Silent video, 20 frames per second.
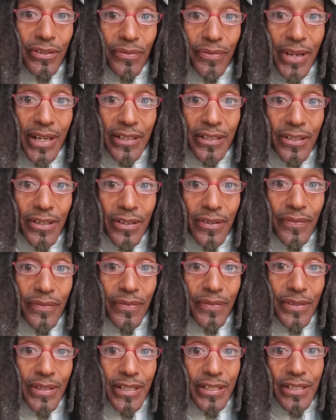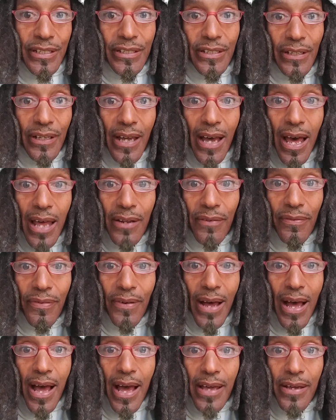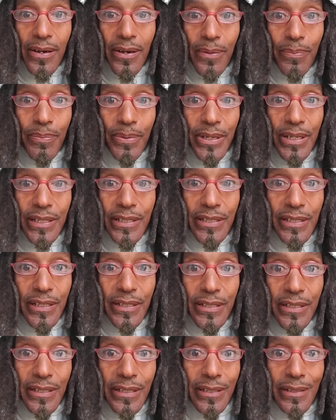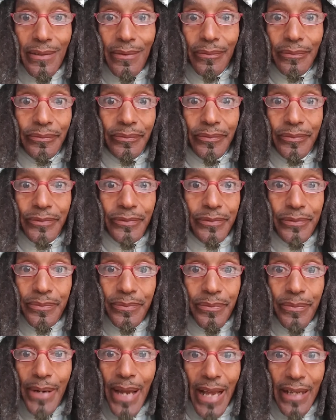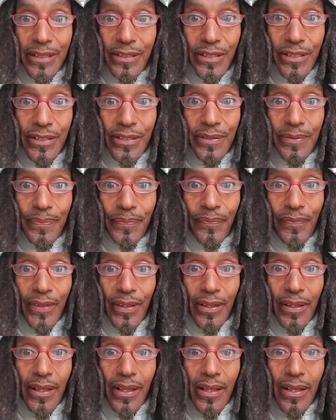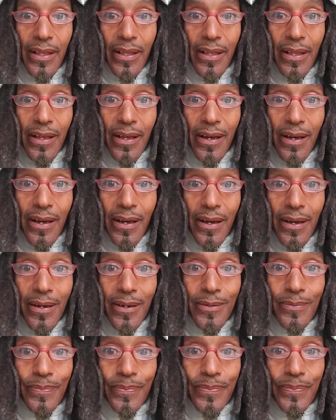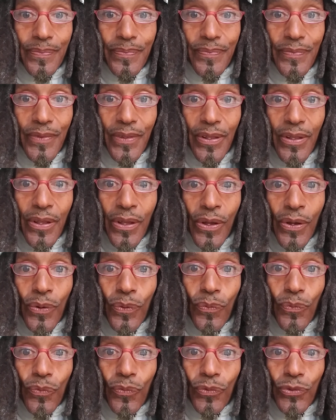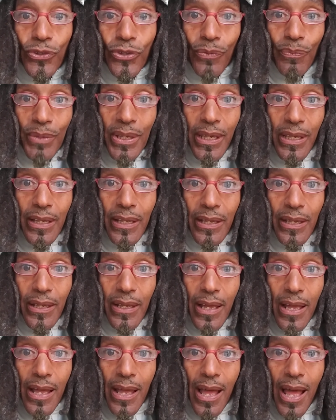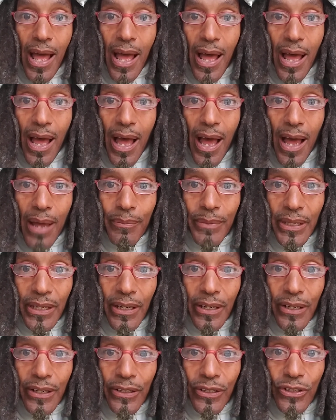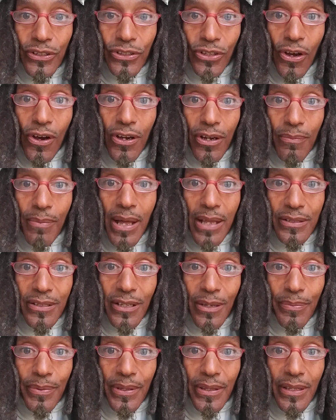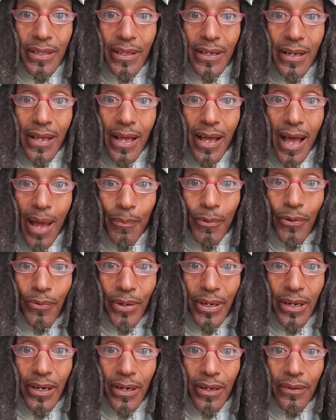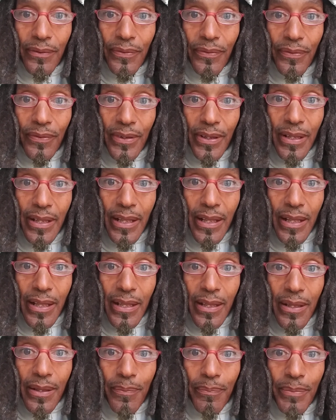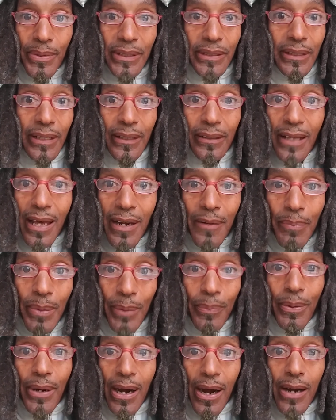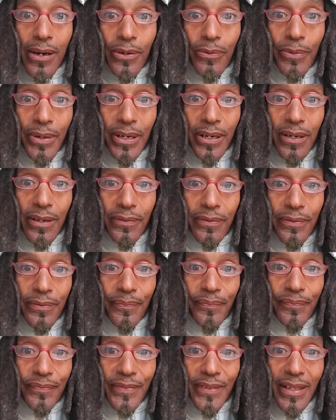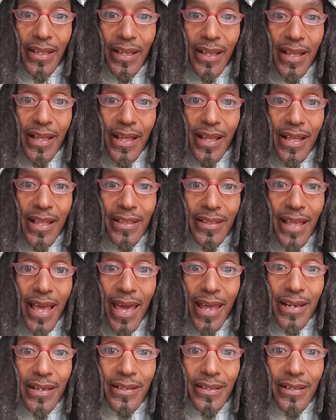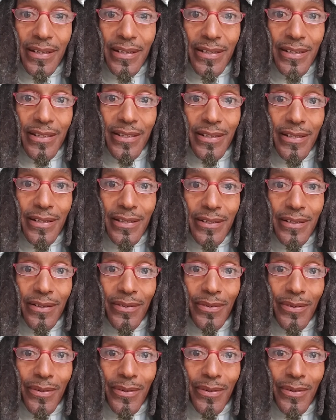effect of, this is to codify a pre-existing practice. To me, I'm hearing her talk about something that I'm aware of, but a lot of people aren't aware of. And that is that